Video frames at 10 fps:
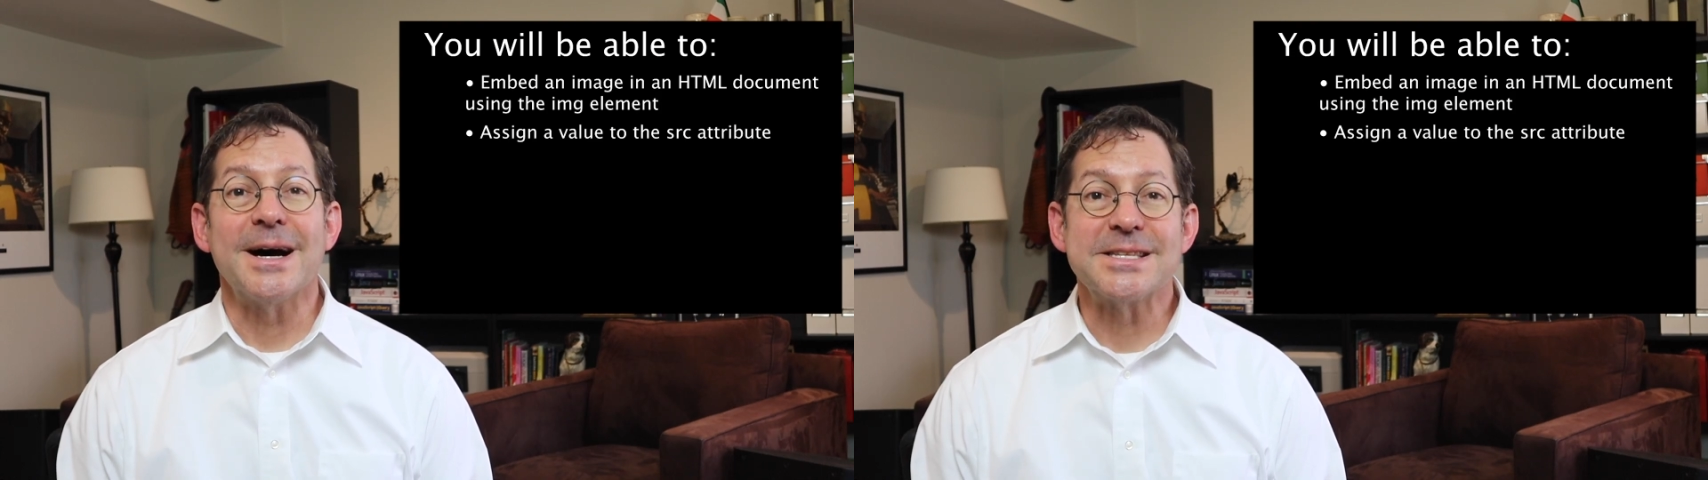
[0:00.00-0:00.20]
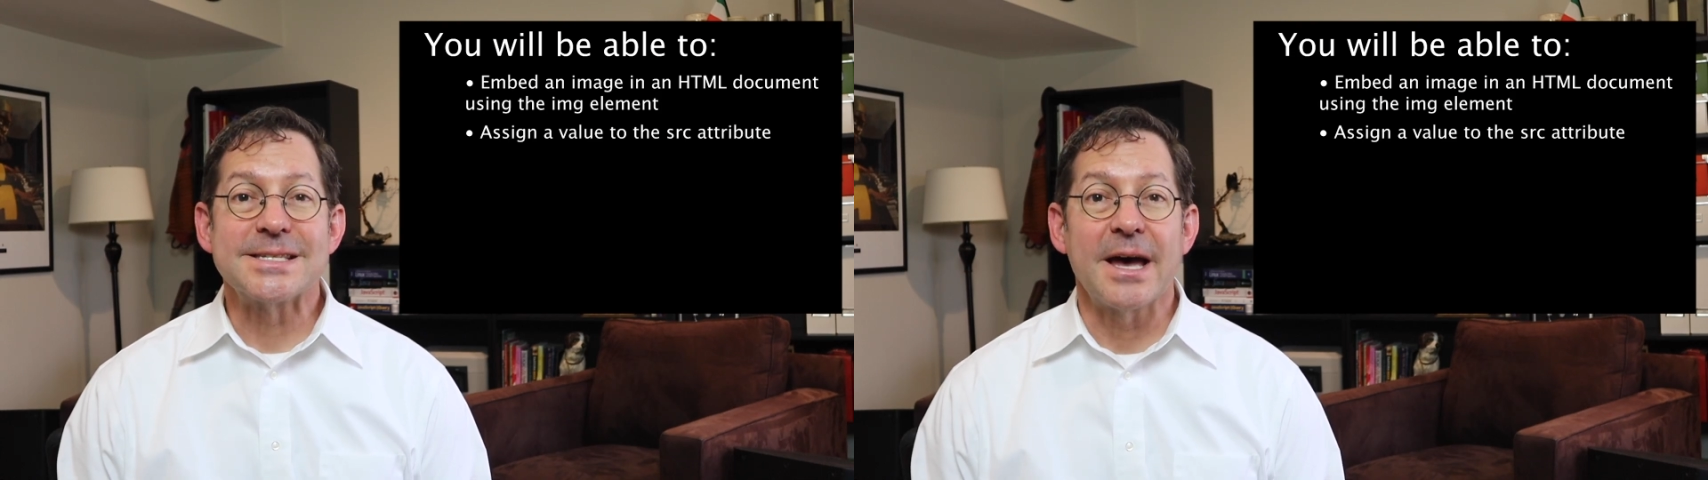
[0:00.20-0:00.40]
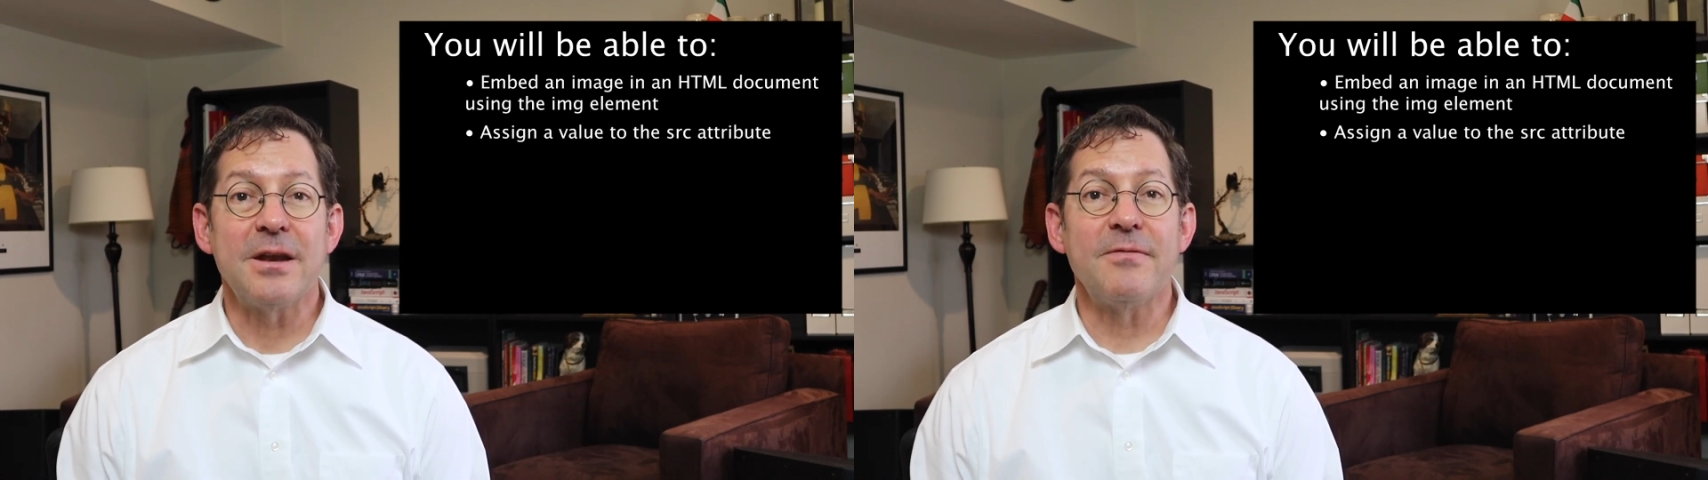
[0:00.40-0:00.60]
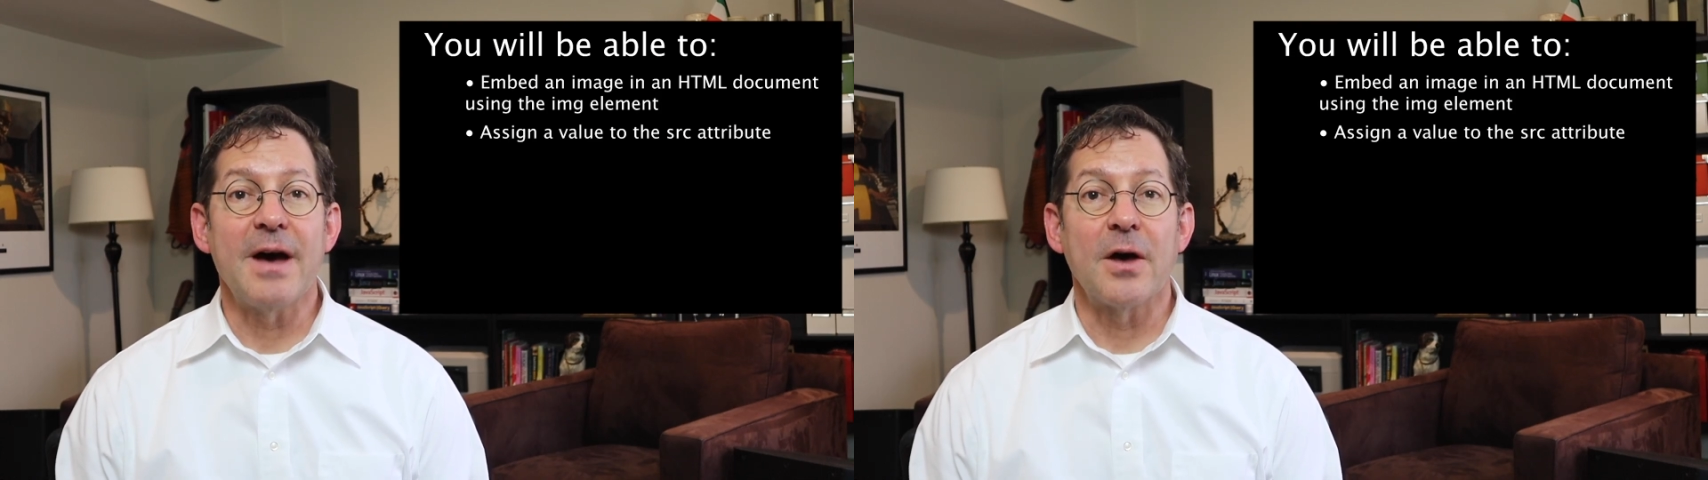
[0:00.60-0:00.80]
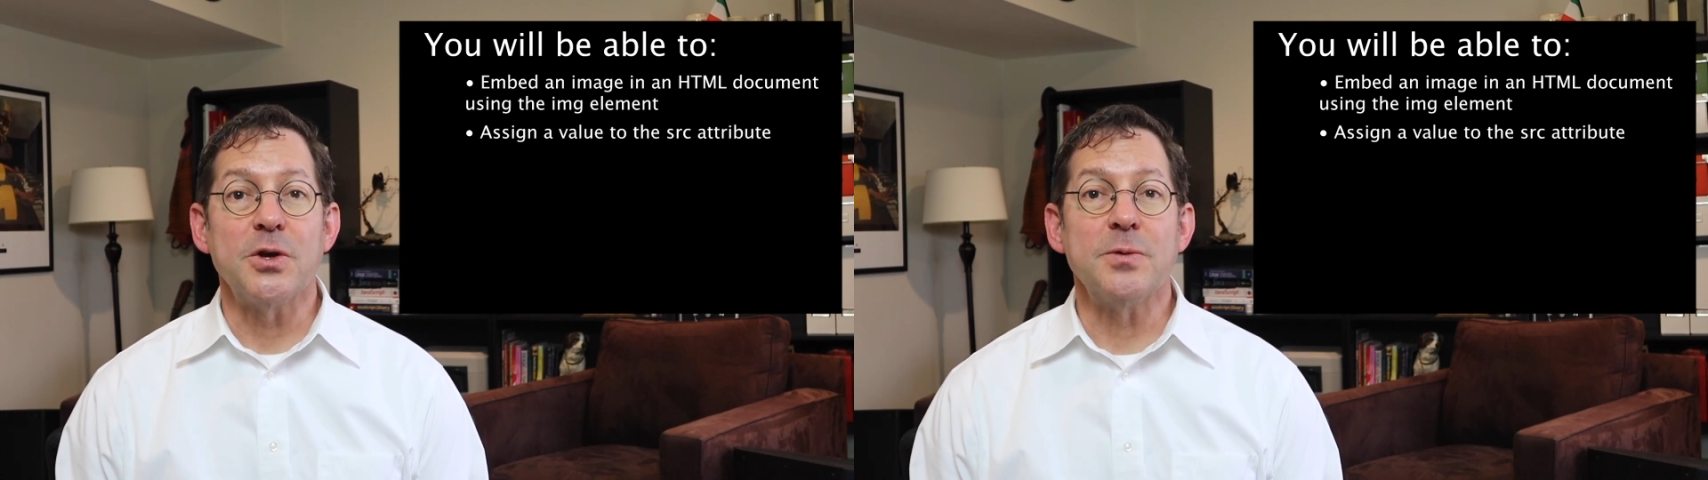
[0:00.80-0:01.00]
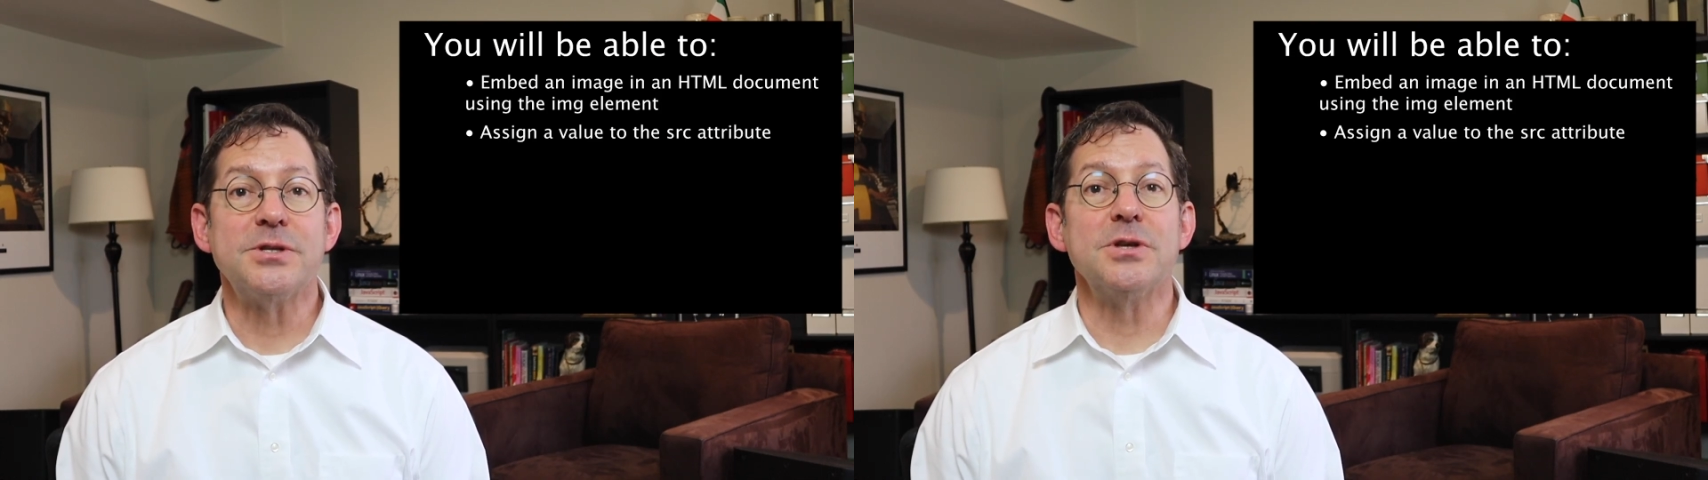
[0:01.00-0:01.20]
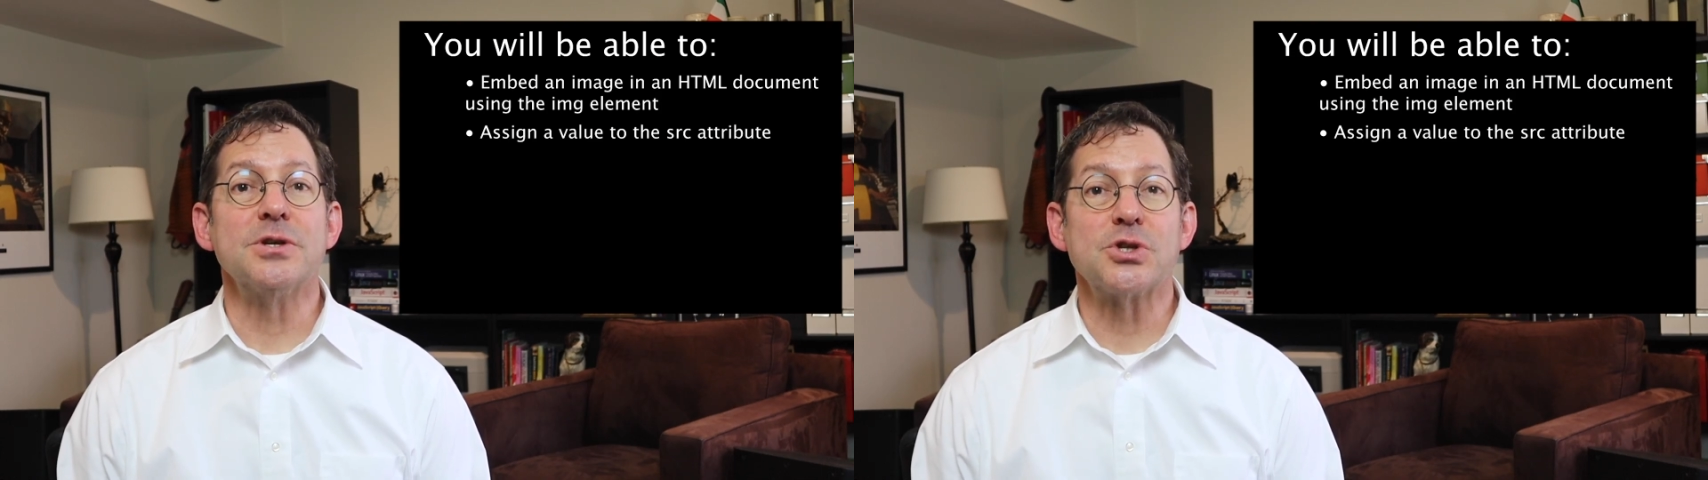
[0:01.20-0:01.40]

assign a value to the